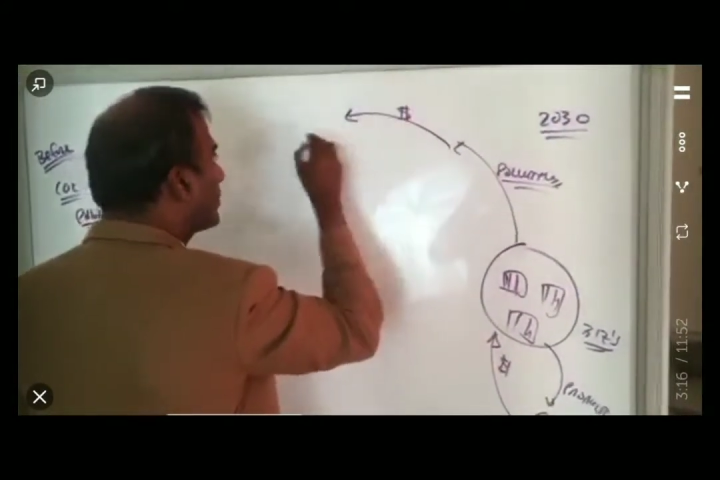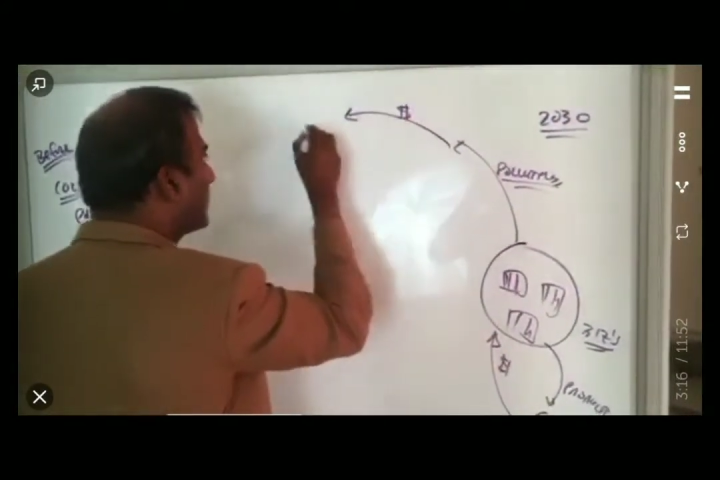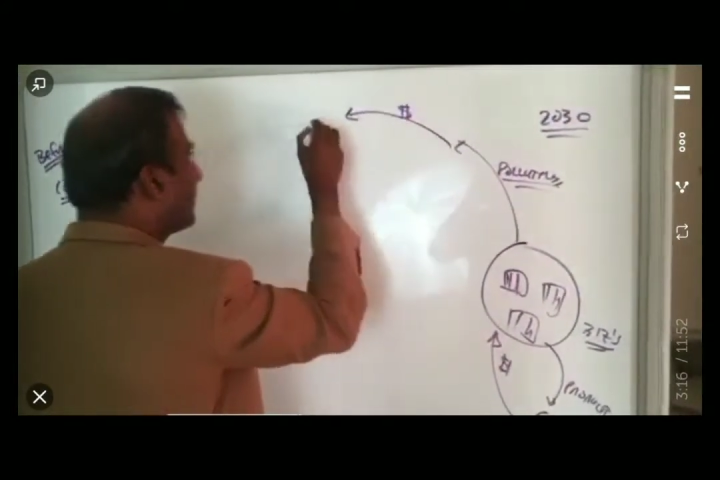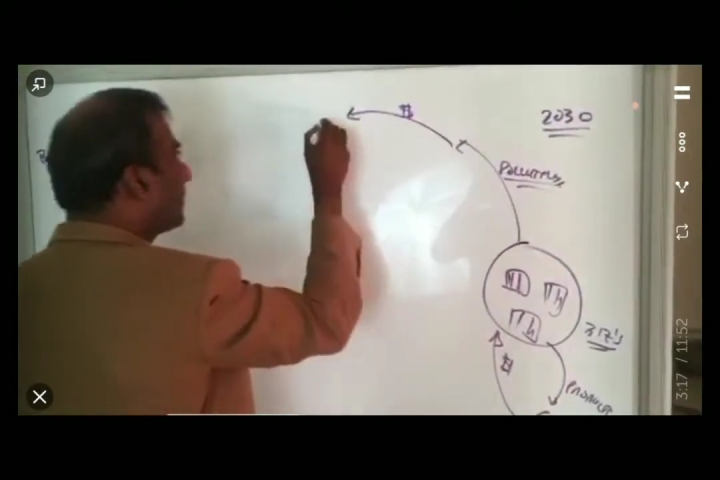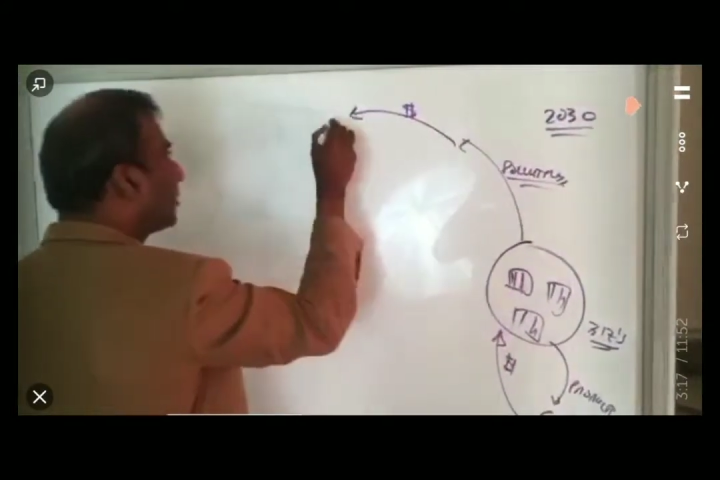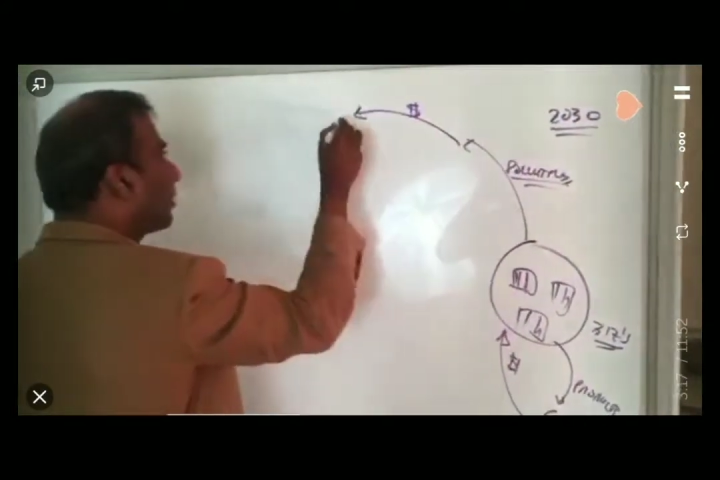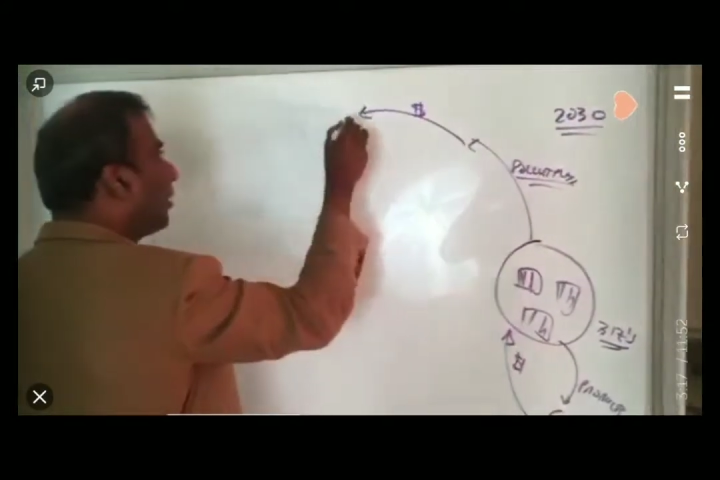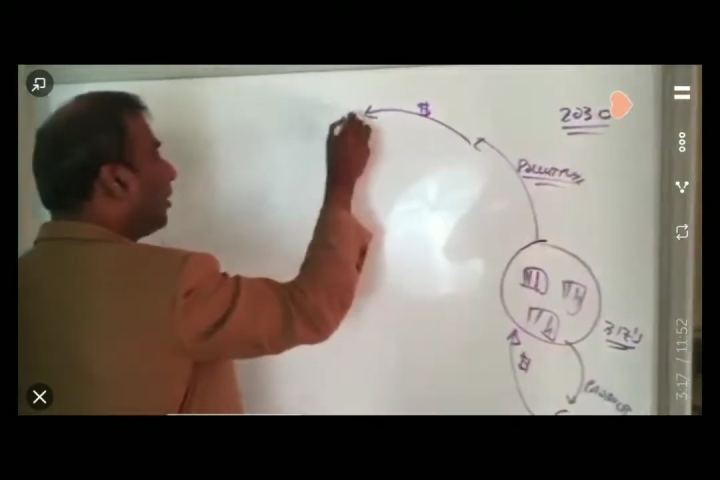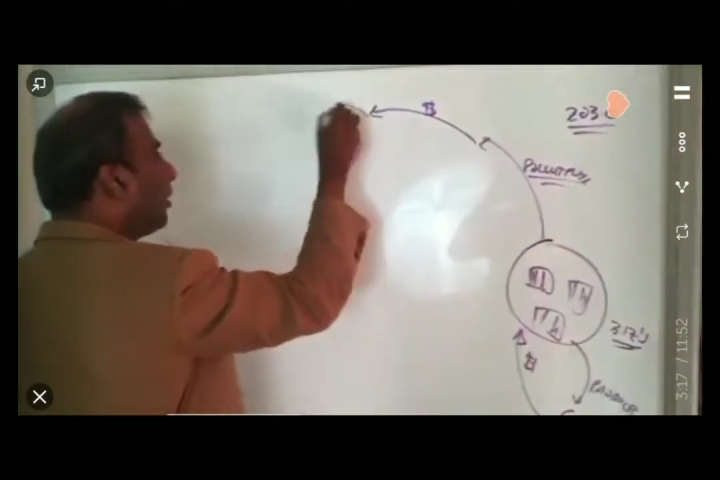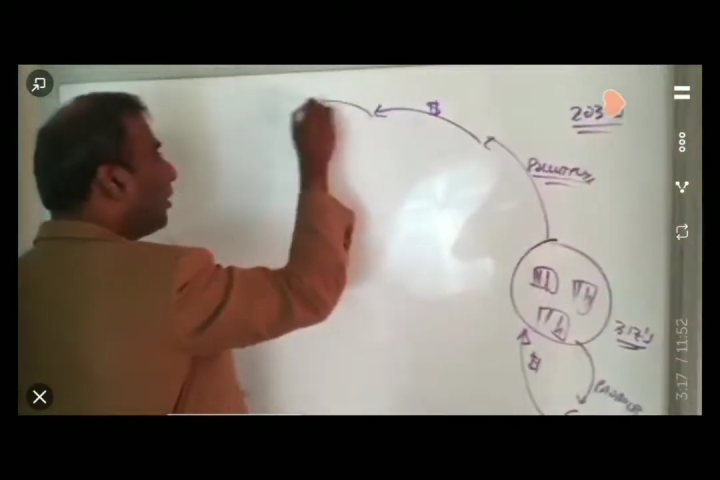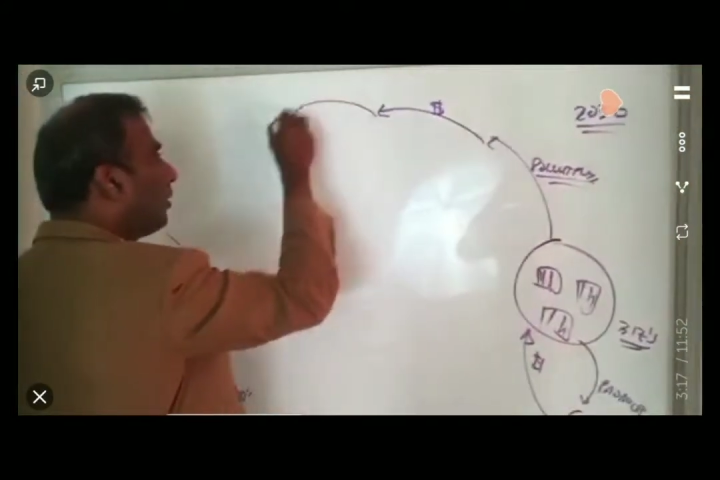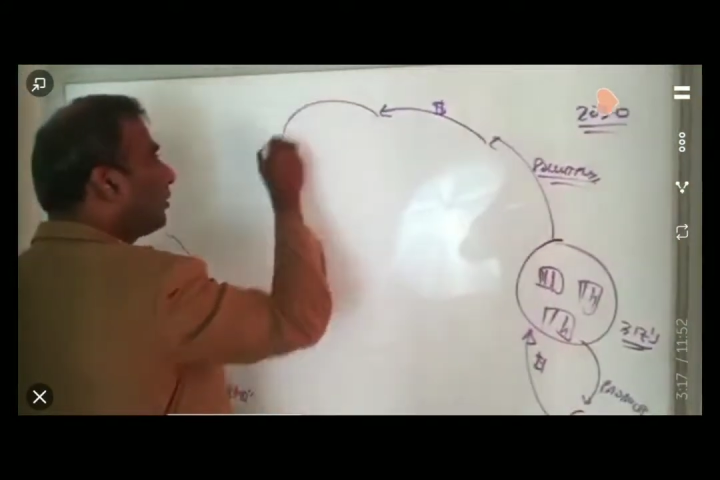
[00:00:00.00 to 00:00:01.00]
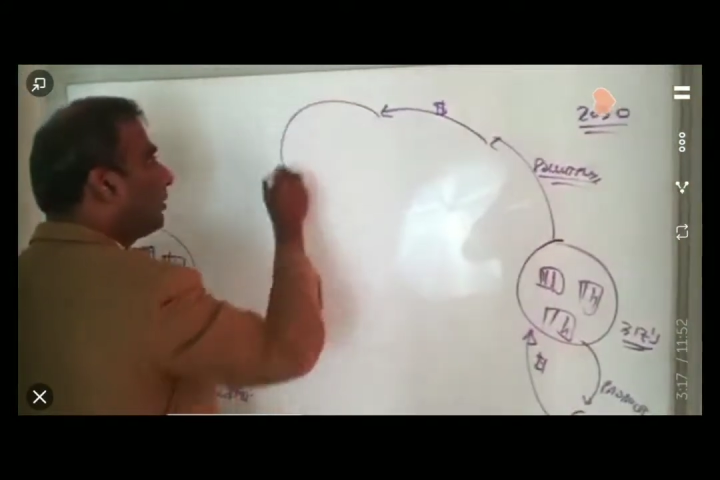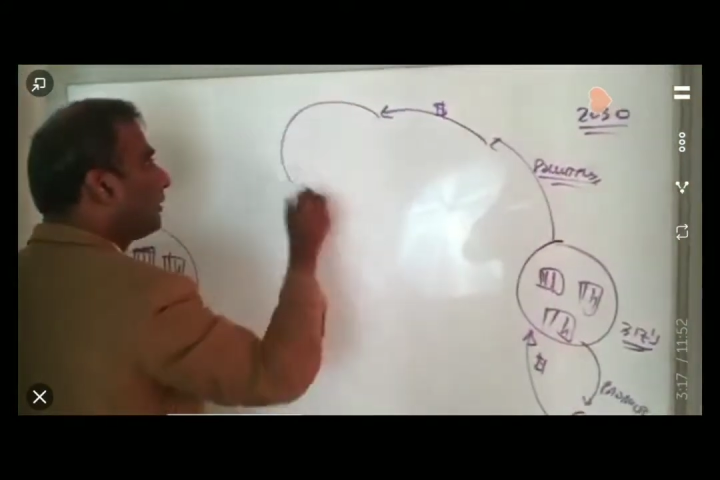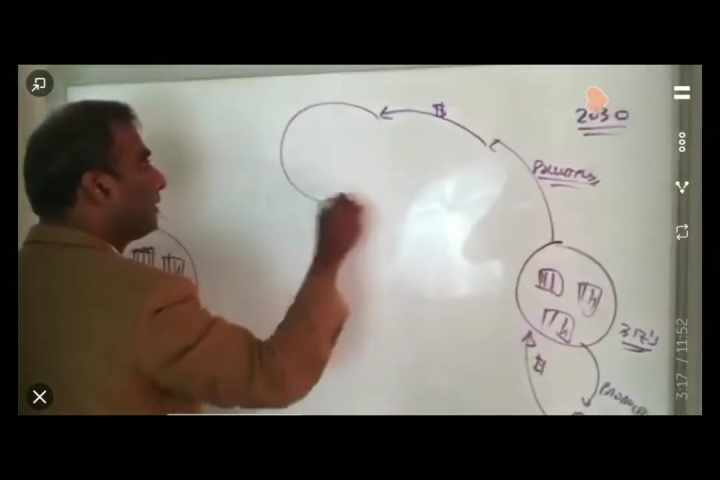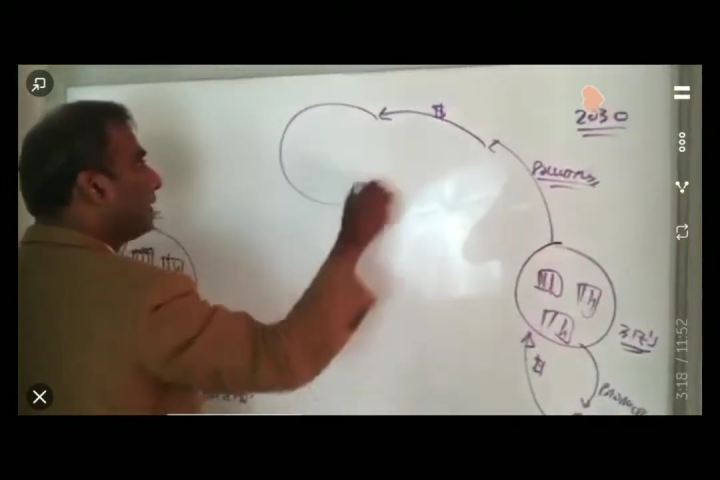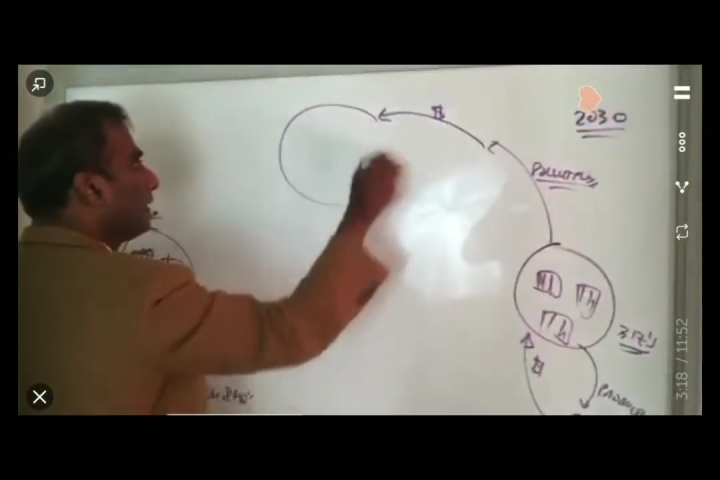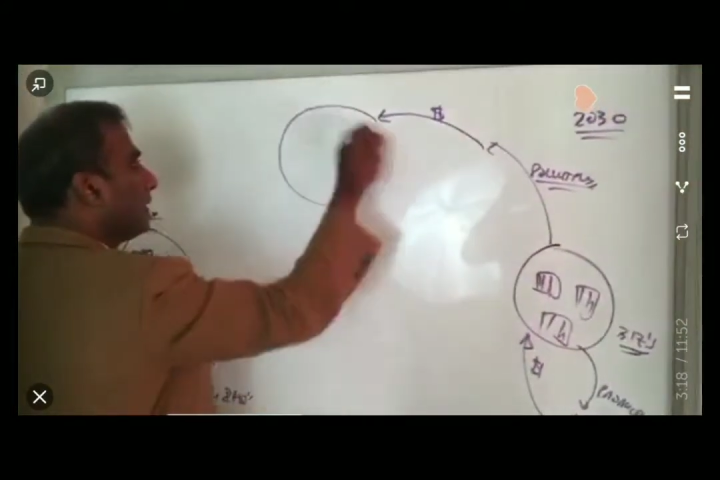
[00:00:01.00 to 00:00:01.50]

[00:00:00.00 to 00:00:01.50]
which I'm going to call,